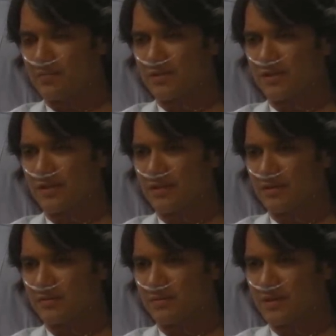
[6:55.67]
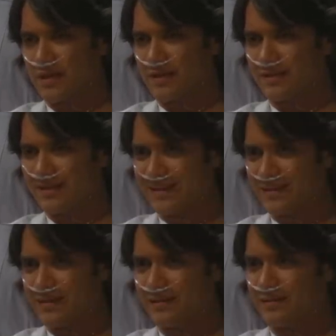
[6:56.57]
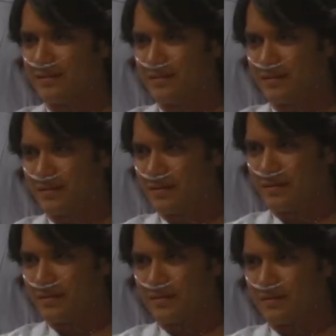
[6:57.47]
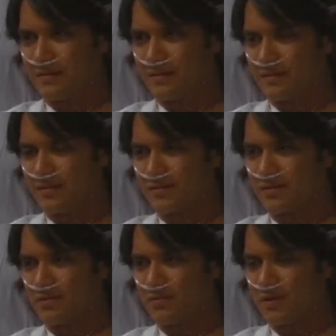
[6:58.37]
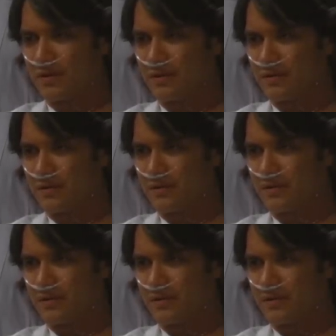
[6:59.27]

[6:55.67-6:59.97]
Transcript: And I hate what Sonny does, but that need that doesn't go away.